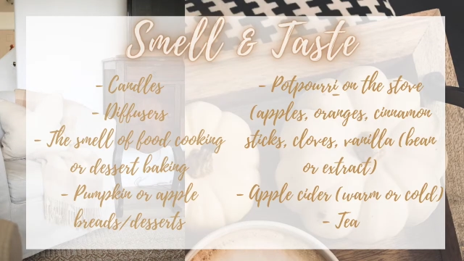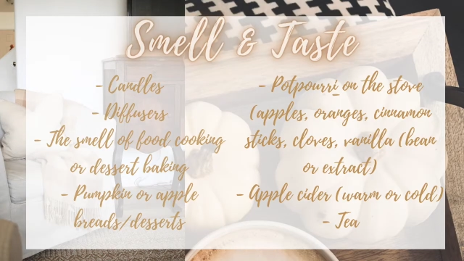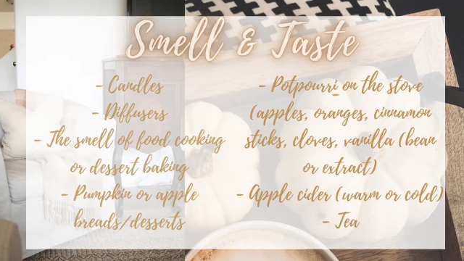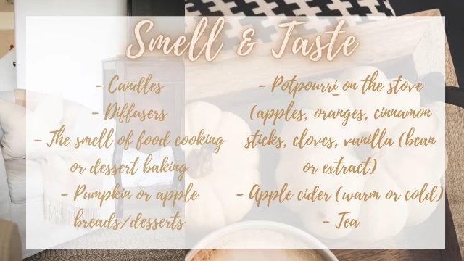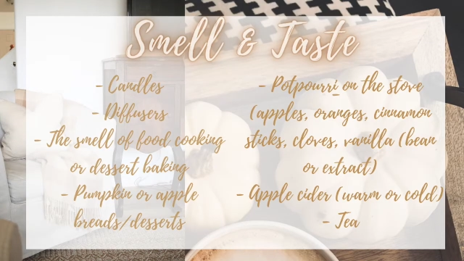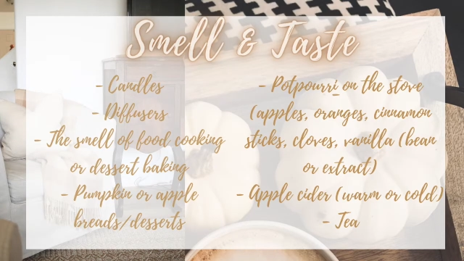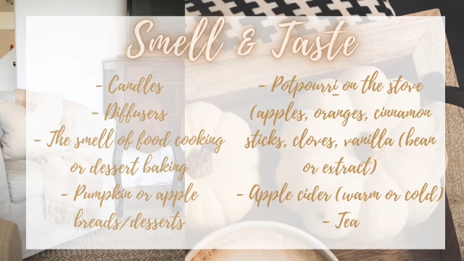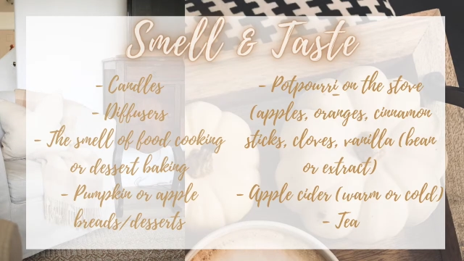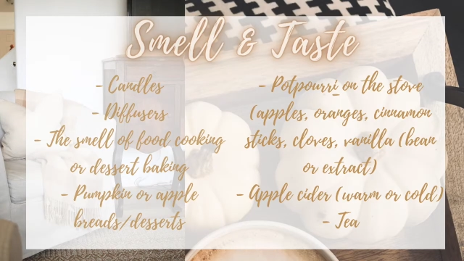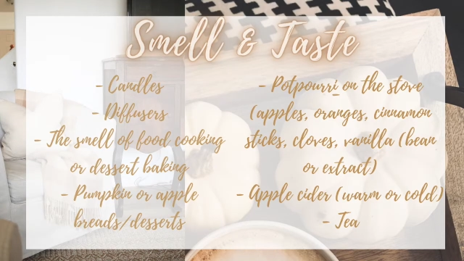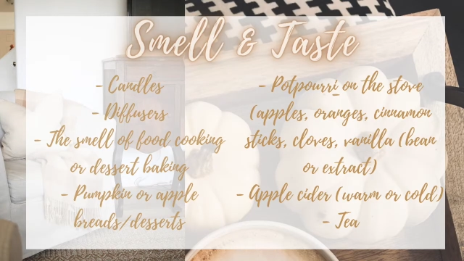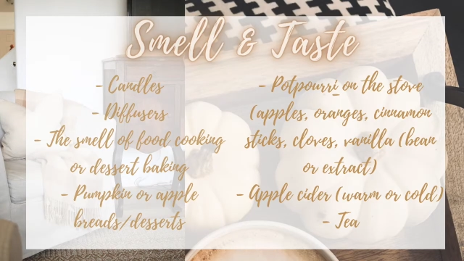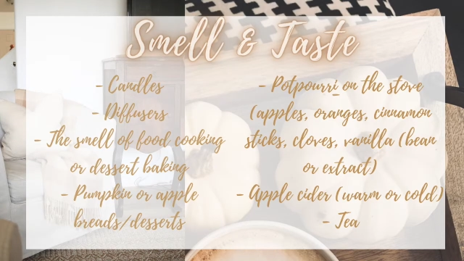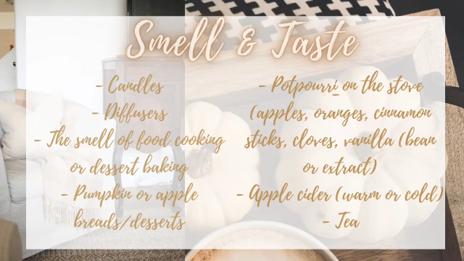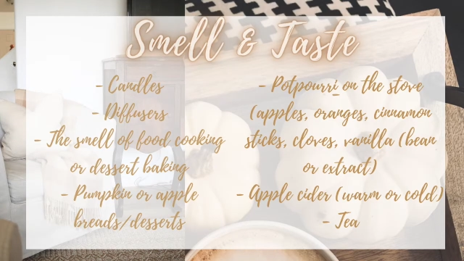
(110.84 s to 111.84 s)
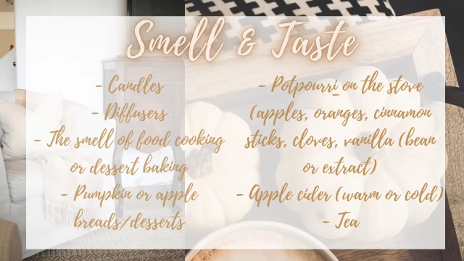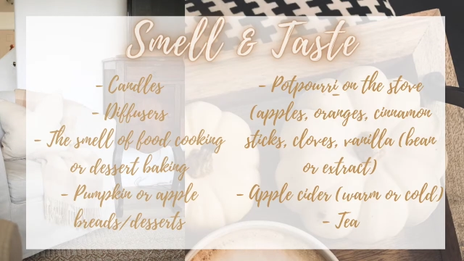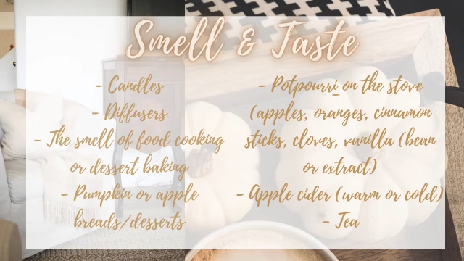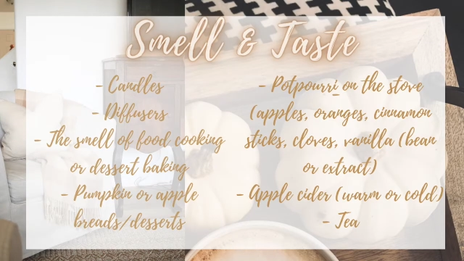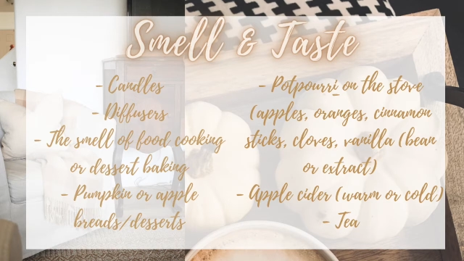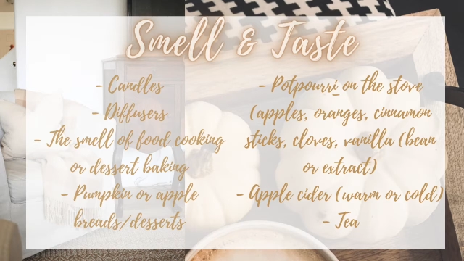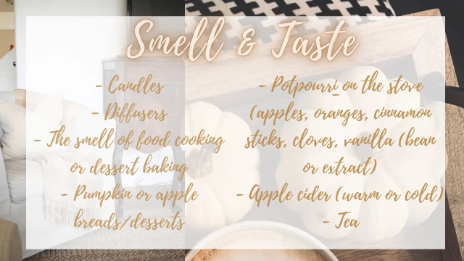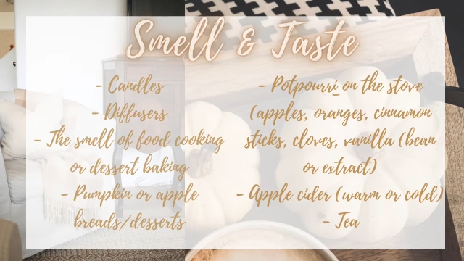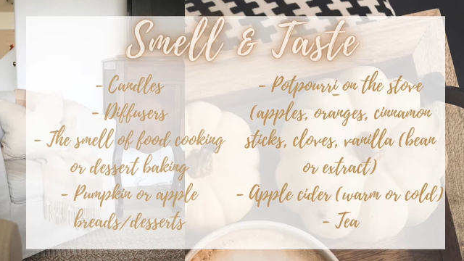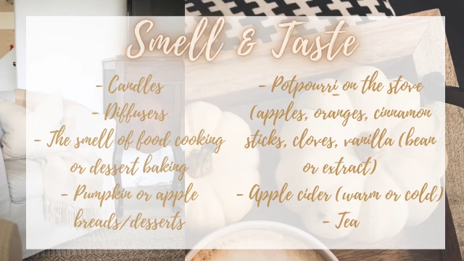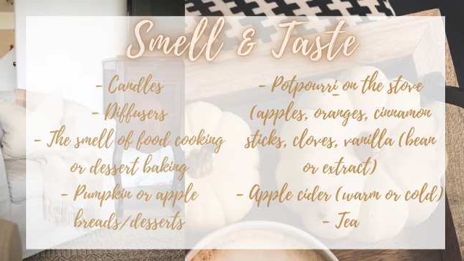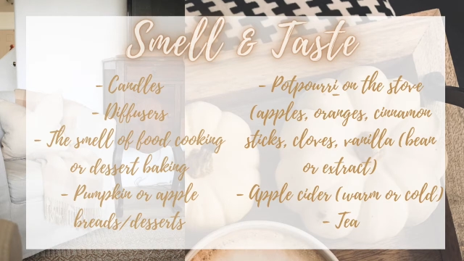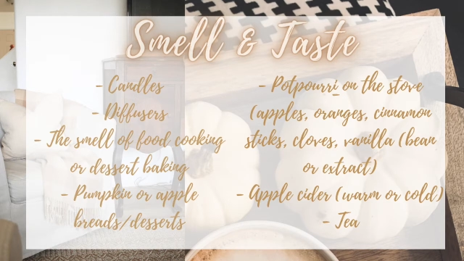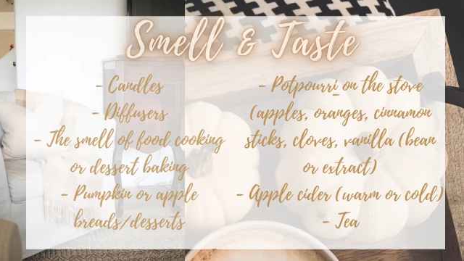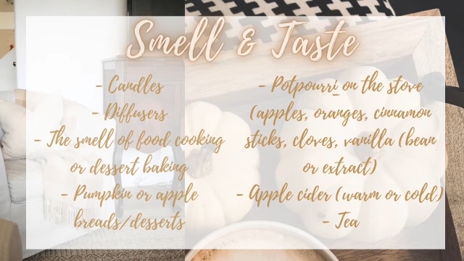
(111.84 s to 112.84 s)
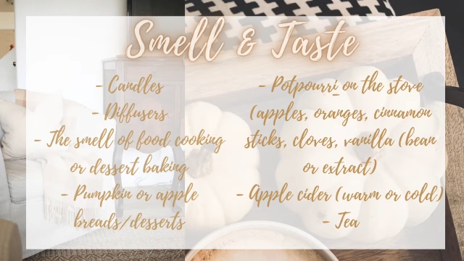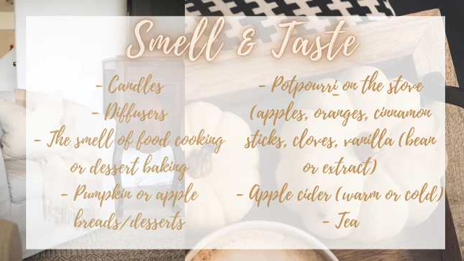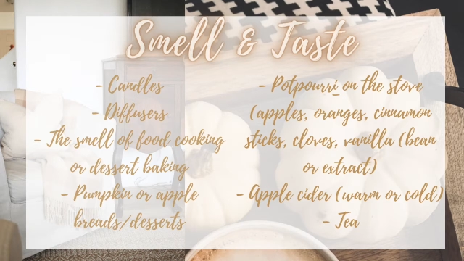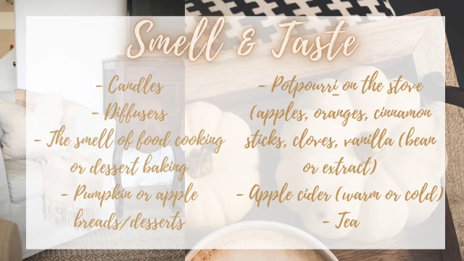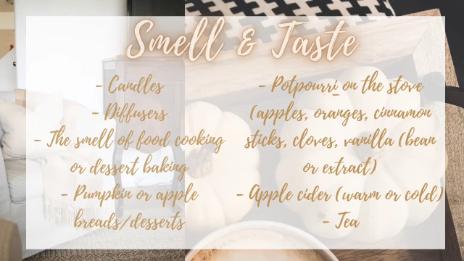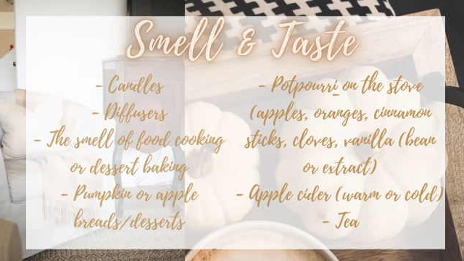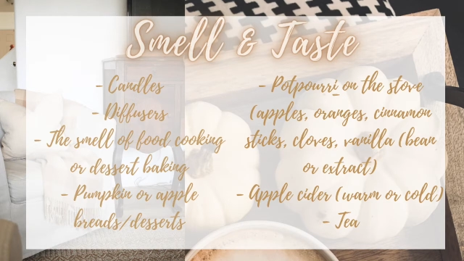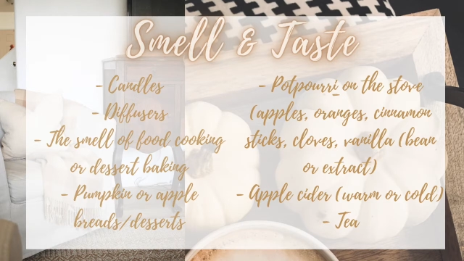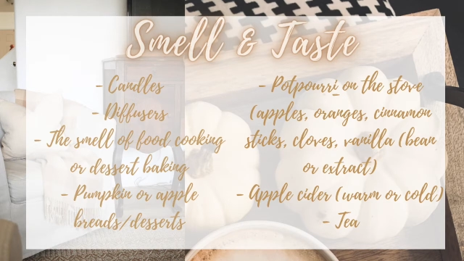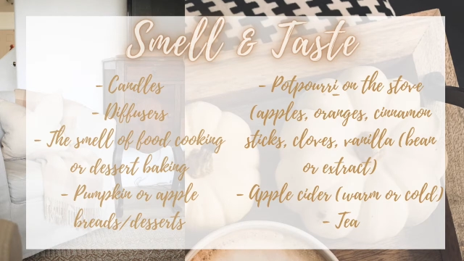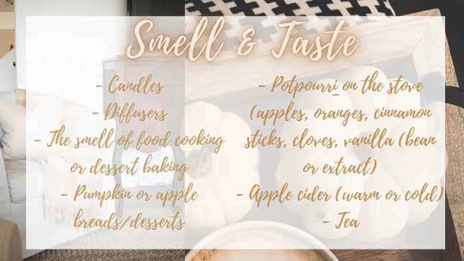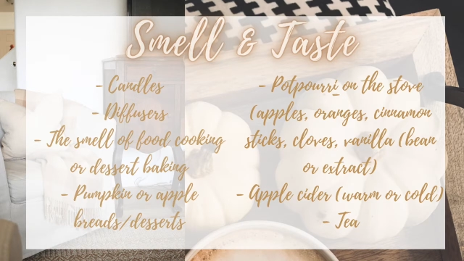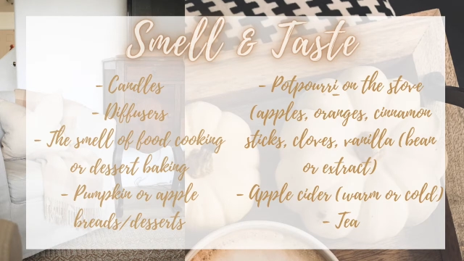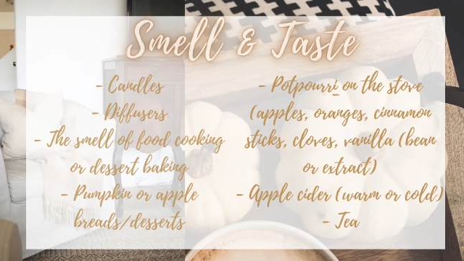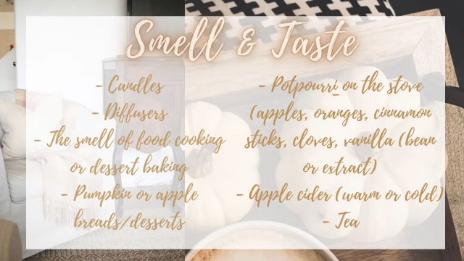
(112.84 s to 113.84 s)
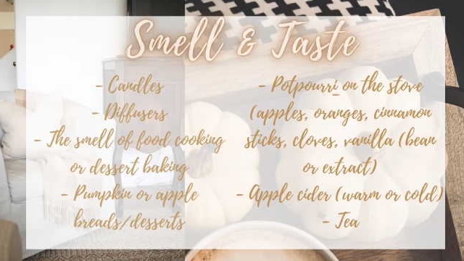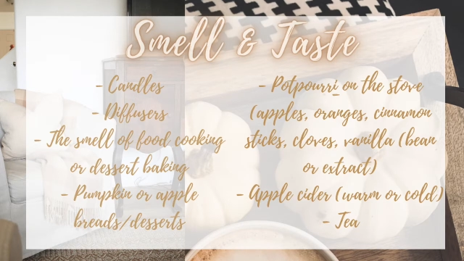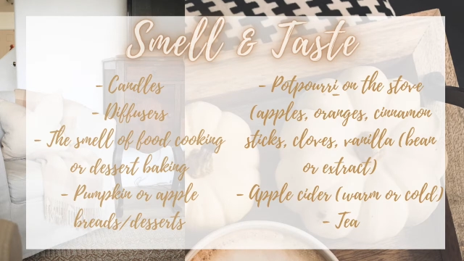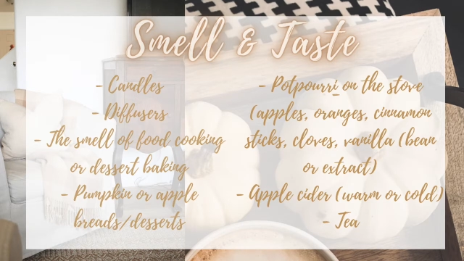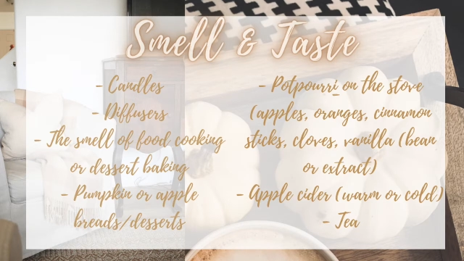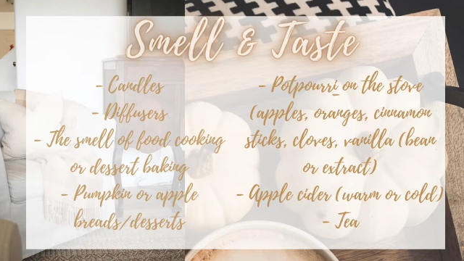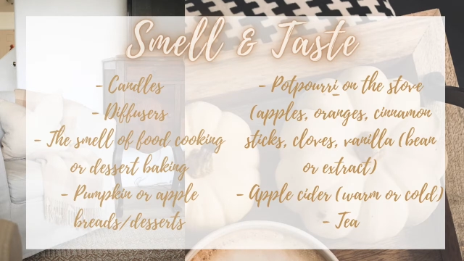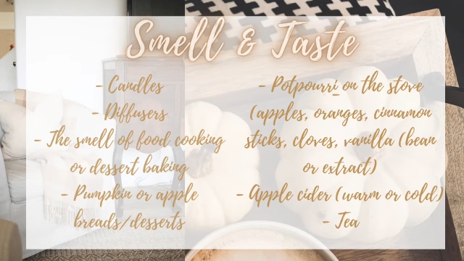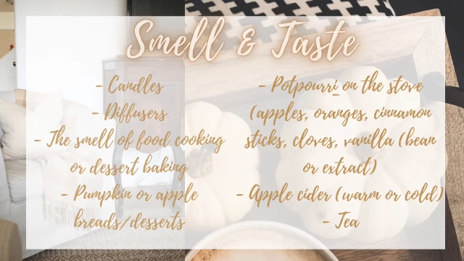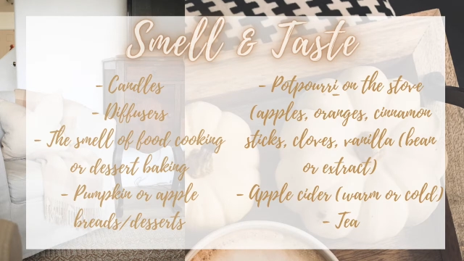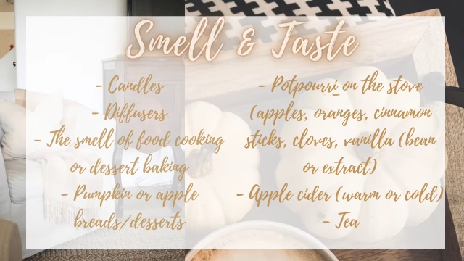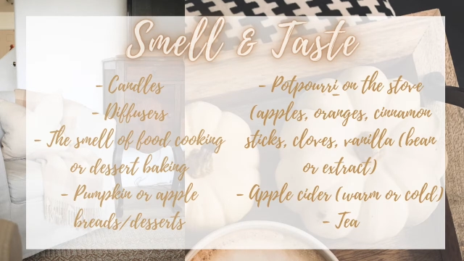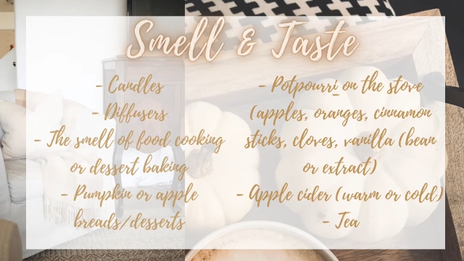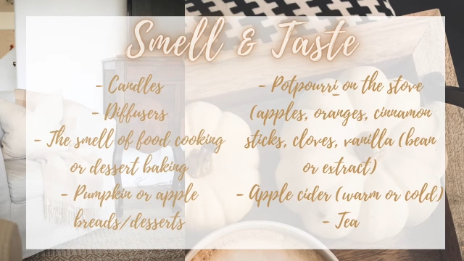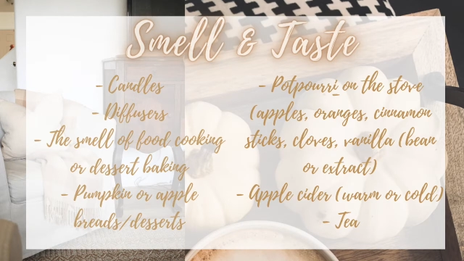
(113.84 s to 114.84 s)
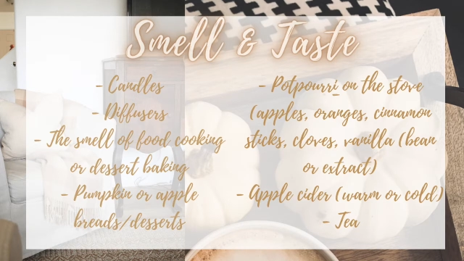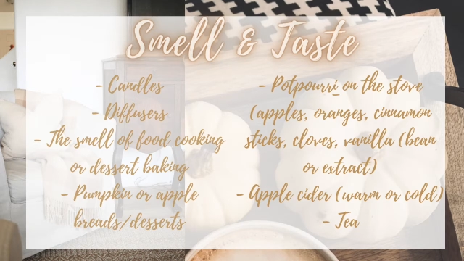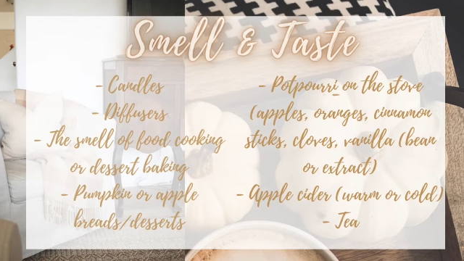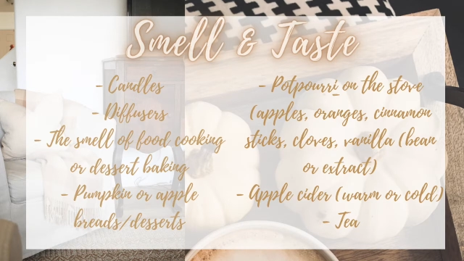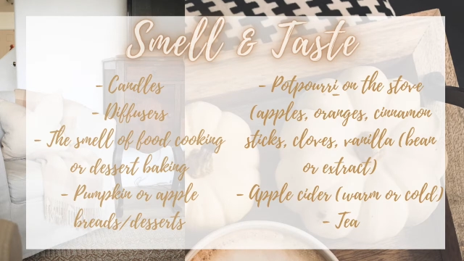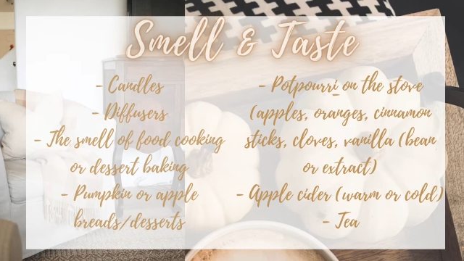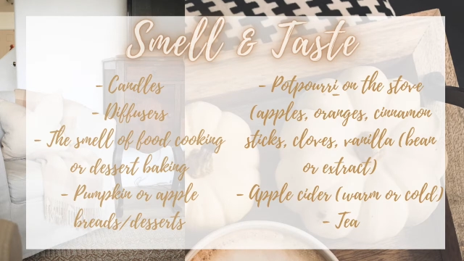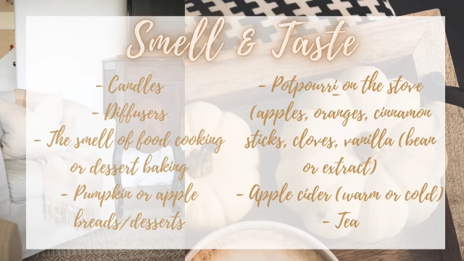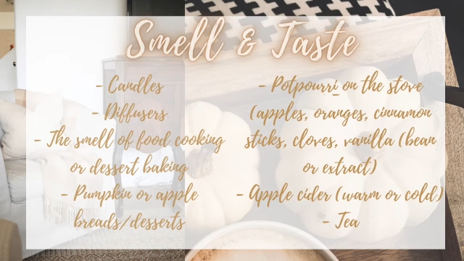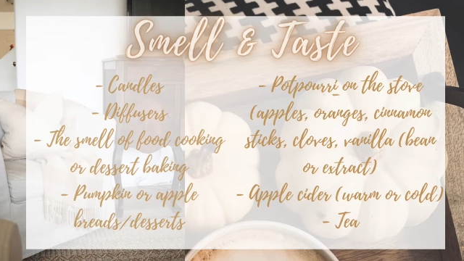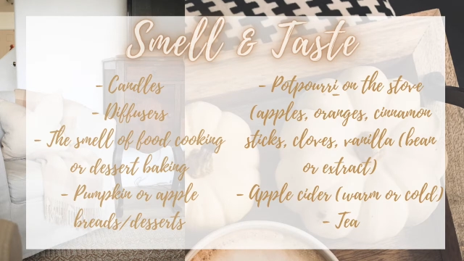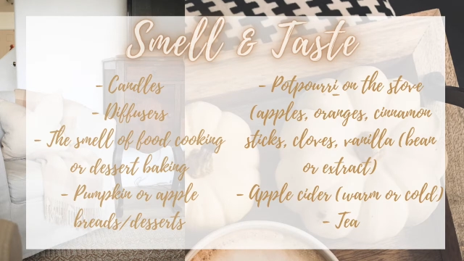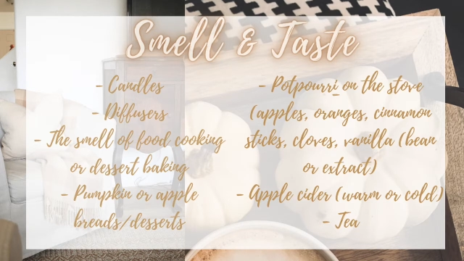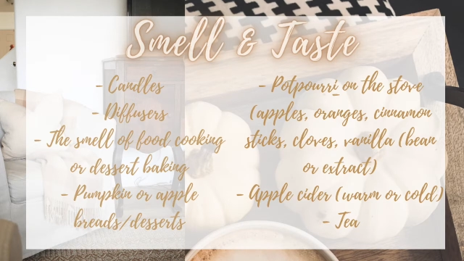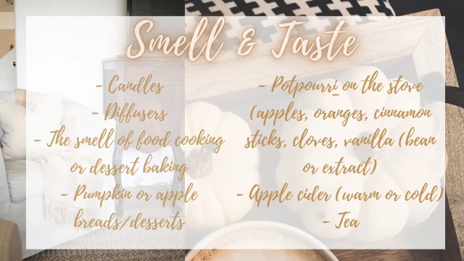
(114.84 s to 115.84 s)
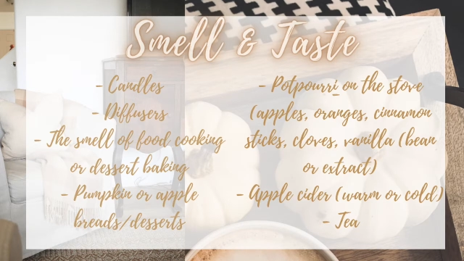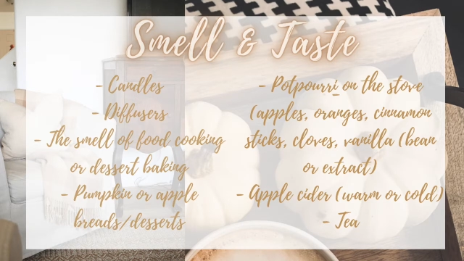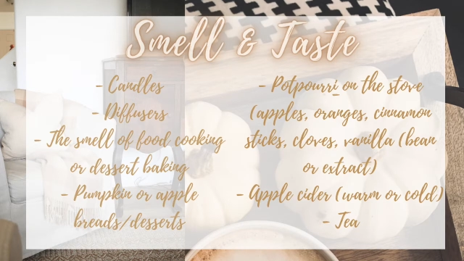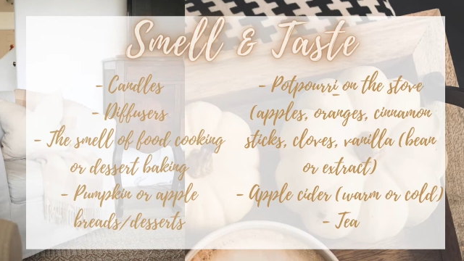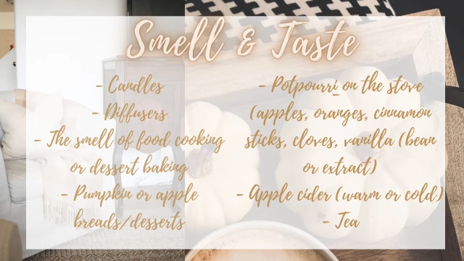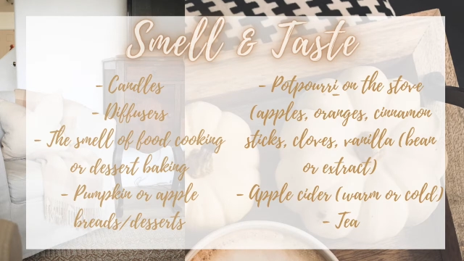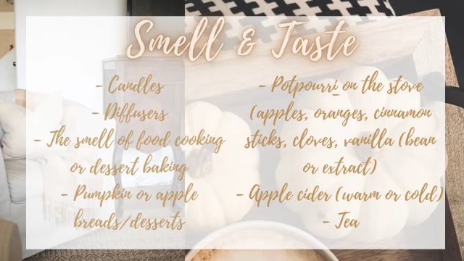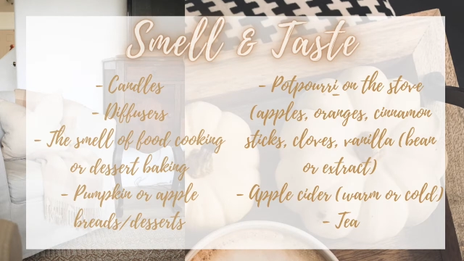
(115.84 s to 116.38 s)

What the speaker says: Nobody's mouth can be seen.